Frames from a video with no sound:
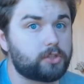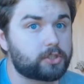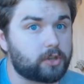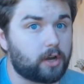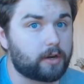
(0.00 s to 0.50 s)

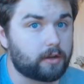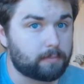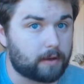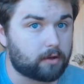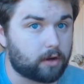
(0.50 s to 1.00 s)
Just talking
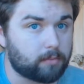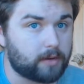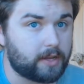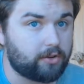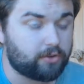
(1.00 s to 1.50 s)
about
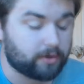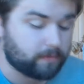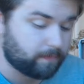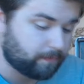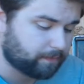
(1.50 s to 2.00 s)

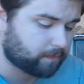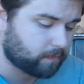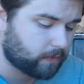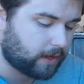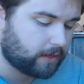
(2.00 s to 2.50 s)
carbonation.
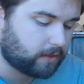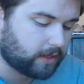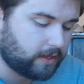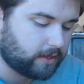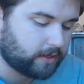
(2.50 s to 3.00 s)
I
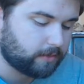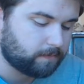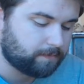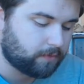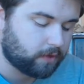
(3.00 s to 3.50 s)
like
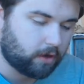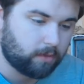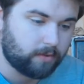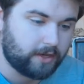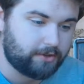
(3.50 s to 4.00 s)
the
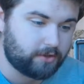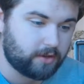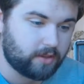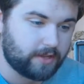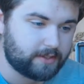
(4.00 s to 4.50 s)

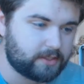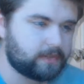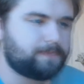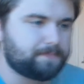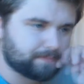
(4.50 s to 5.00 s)
carbonation in
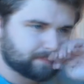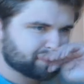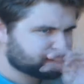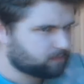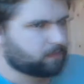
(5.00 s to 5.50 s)
this.
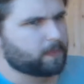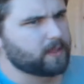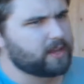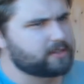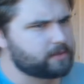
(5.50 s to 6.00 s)

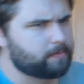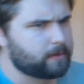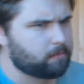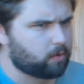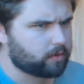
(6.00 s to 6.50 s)
It's a
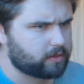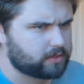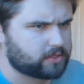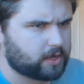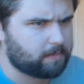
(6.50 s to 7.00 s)
bit more
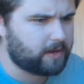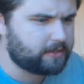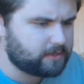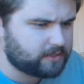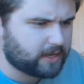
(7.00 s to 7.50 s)
than some,
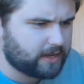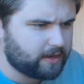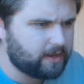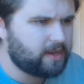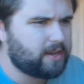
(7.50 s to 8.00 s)
I'd
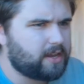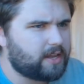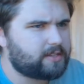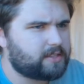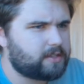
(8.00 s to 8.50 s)
say.
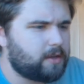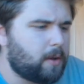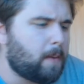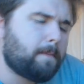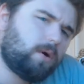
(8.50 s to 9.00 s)

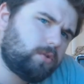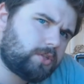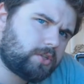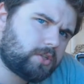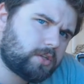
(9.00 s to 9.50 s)

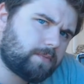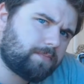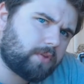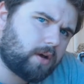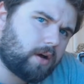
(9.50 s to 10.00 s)
Most,
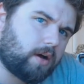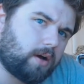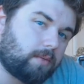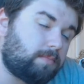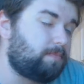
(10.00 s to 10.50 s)

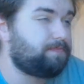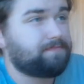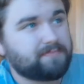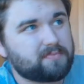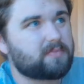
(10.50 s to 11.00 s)

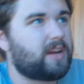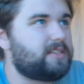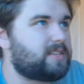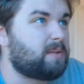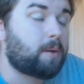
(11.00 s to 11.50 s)

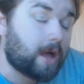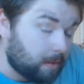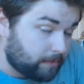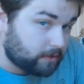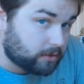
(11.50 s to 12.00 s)
I'd say
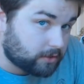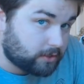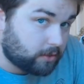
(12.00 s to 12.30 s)
popular